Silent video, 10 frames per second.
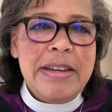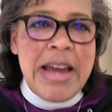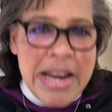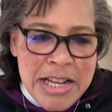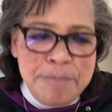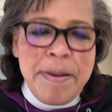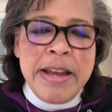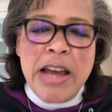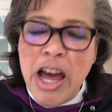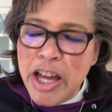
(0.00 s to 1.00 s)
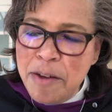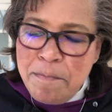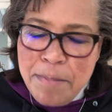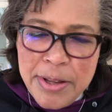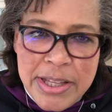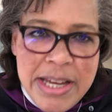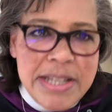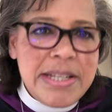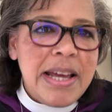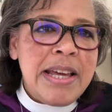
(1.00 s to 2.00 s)
It has been a
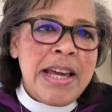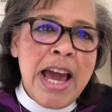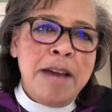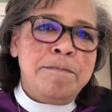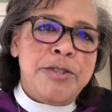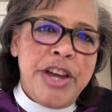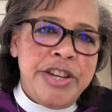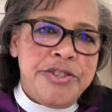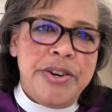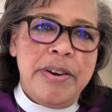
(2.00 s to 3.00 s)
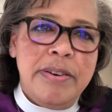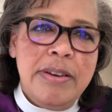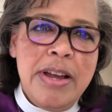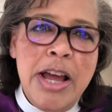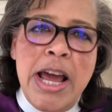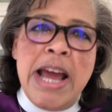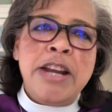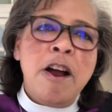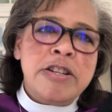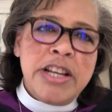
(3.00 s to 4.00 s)
complete game changer. In
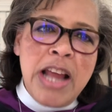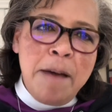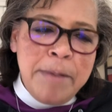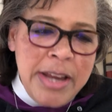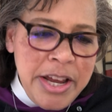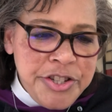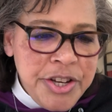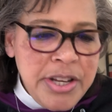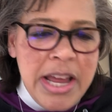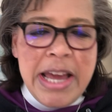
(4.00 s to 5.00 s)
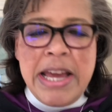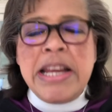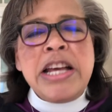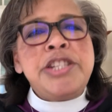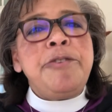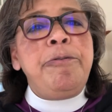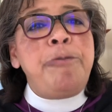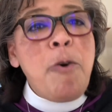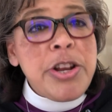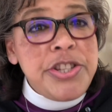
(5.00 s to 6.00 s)
our denomination, it has
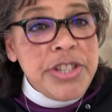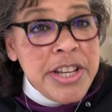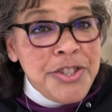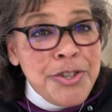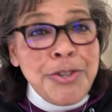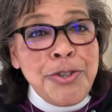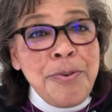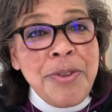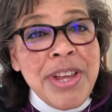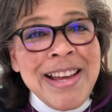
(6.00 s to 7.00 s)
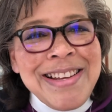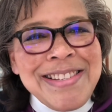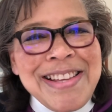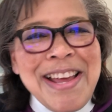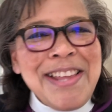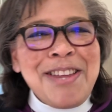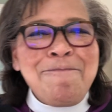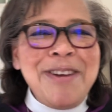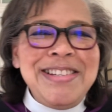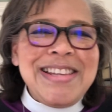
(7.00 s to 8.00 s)
forced us to do things that
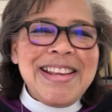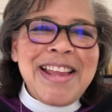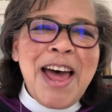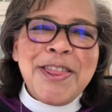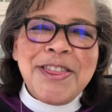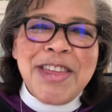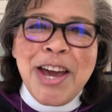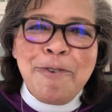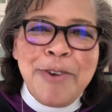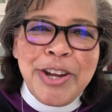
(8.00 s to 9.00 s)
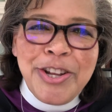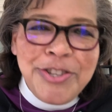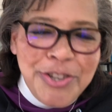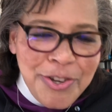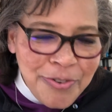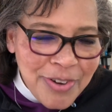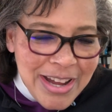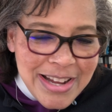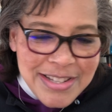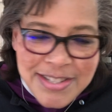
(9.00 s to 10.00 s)
we did not think we can do.
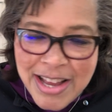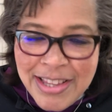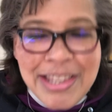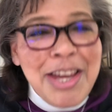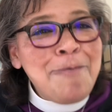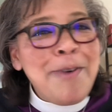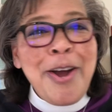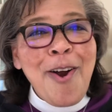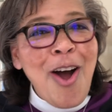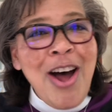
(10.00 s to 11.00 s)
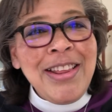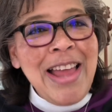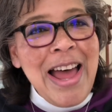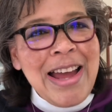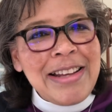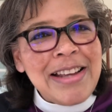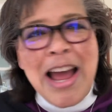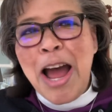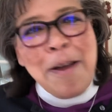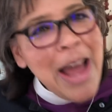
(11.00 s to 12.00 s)
Suddenly, we are online.
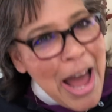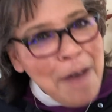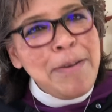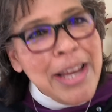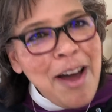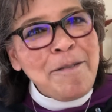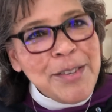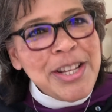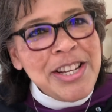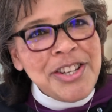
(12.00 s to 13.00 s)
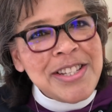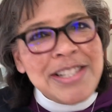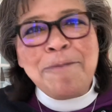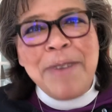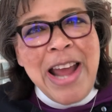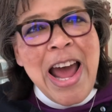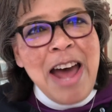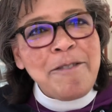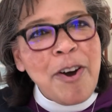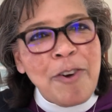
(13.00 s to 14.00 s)
How many conversations did we
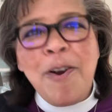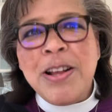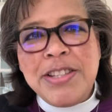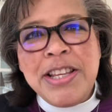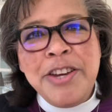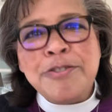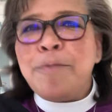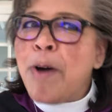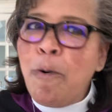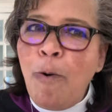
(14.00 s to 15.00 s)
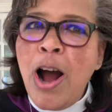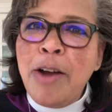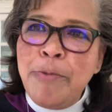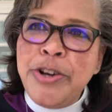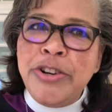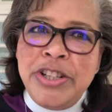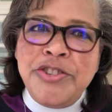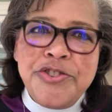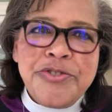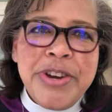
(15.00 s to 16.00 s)
have across the years about why we couldn't
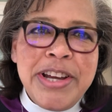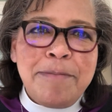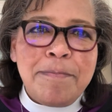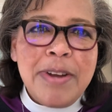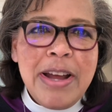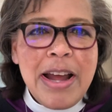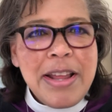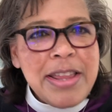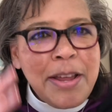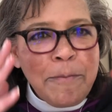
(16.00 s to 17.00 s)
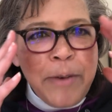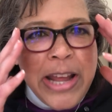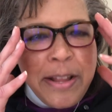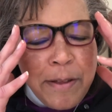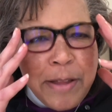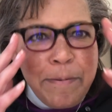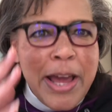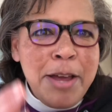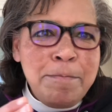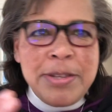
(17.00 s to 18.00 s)
stream? That
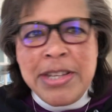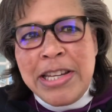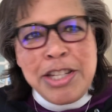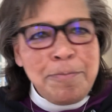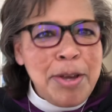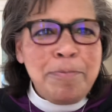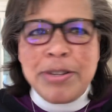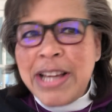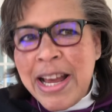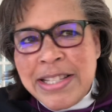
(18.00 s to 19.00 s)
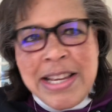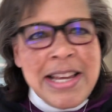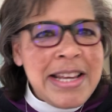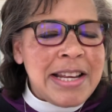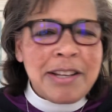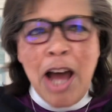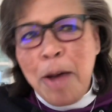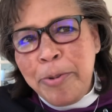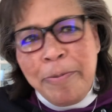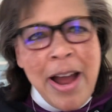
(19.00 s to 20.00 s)
hymns needed to be protected and
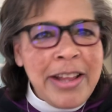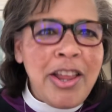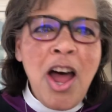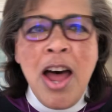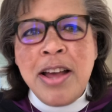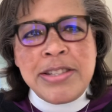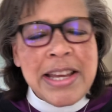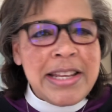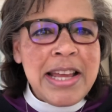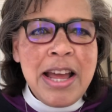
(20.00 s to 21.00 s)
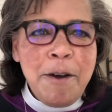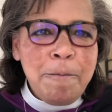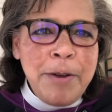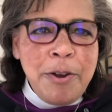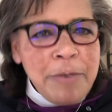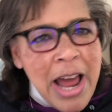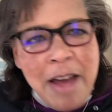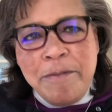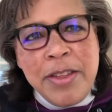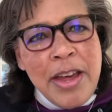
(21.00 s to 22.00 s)
copyright laws, and we don't
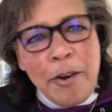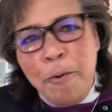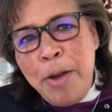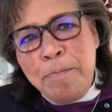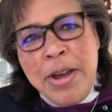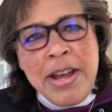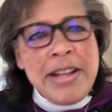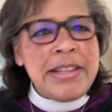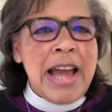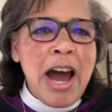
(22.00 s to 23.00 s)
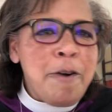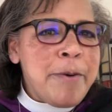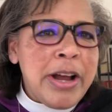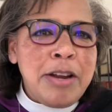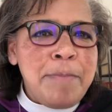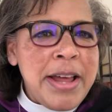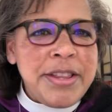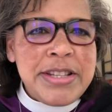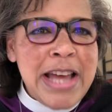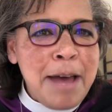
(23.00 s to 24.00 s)
have the equipment, and how are we going to make
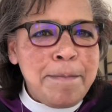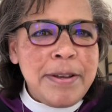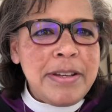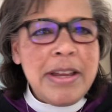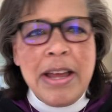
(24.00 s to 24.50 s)
this happen?